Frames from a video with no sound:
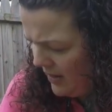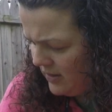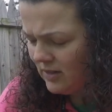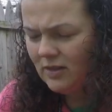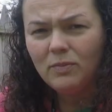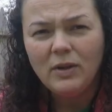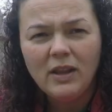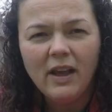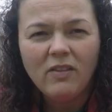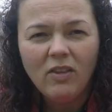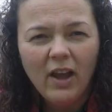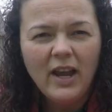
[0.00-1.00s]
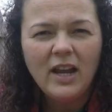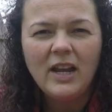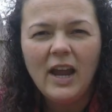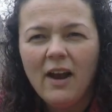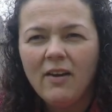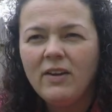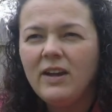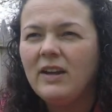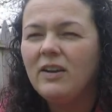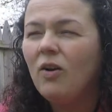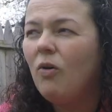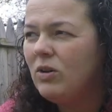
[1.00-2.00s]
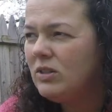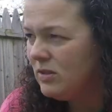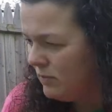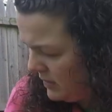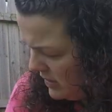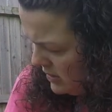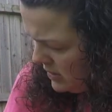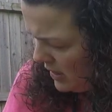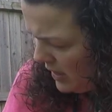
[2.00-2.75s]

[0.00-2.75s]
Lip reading: It's going to be like light and airy and awesomeness,